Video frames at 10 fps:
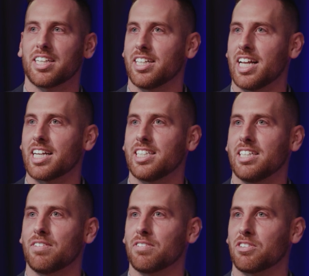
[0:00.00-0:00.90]
a
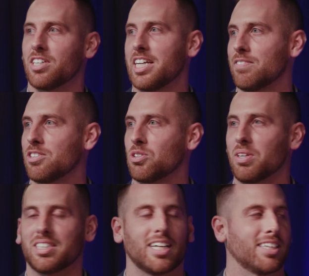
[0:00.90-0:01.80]
collective of creative
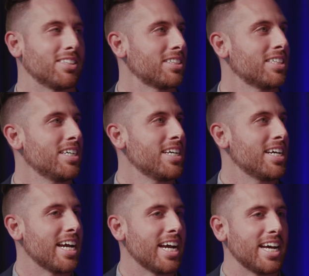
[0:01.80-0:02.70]
storytellers.
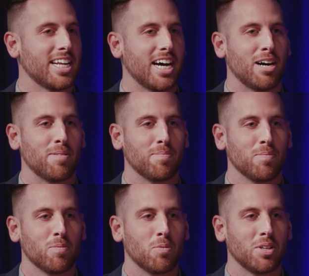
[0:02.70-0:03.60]
And
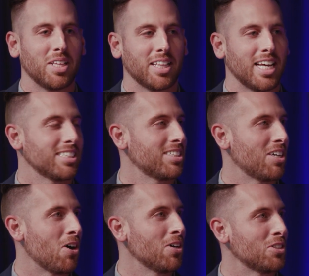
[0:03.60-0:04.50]
we think that's the
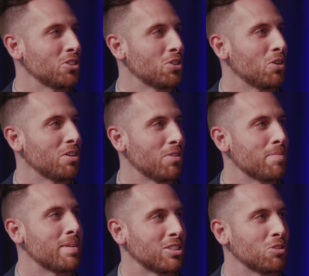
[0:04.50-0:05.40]
heart and soul of what
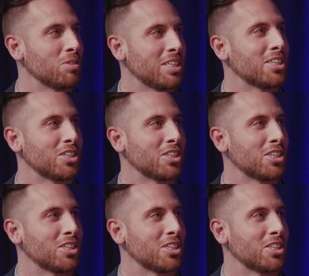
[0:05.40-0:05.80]
makes a really